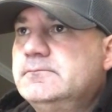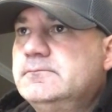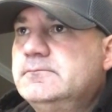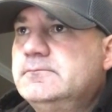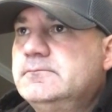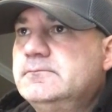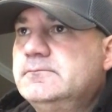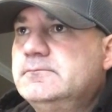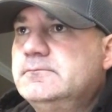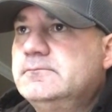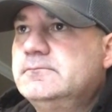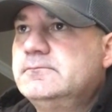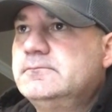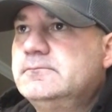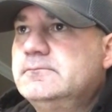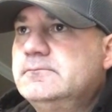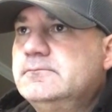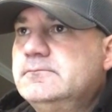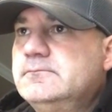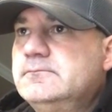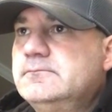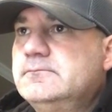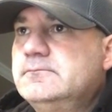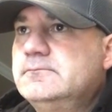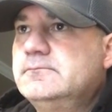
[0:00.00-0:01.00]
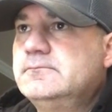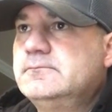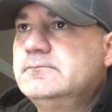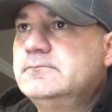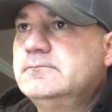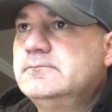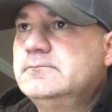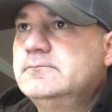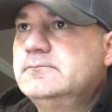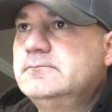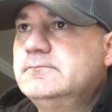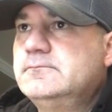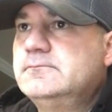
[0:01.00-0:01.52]

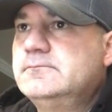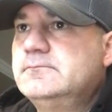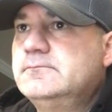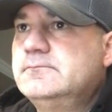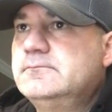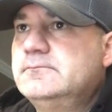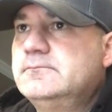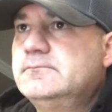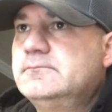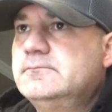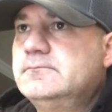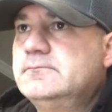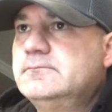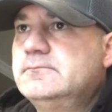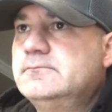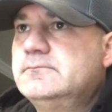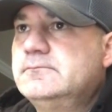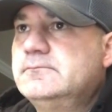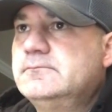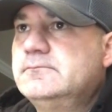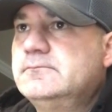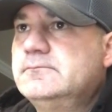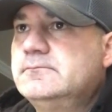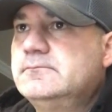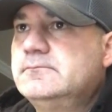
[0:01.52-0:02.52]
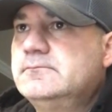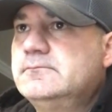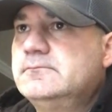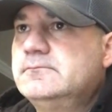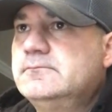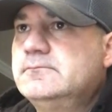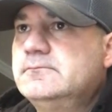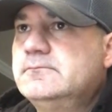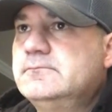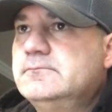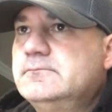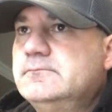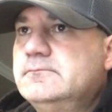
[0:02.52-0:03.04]

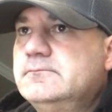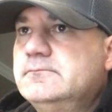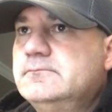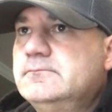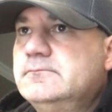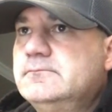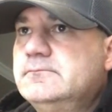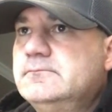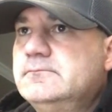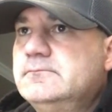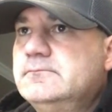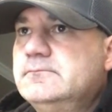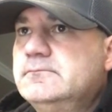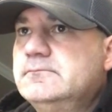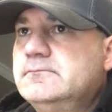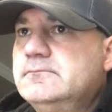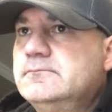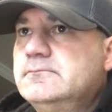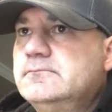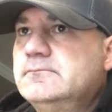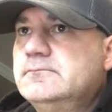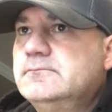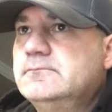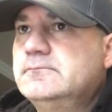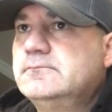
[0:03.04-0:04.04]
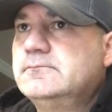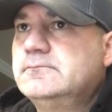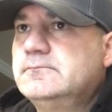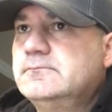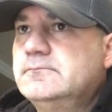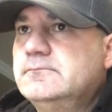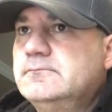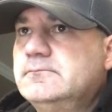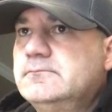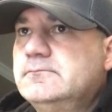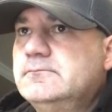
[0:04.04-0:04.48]
(silent)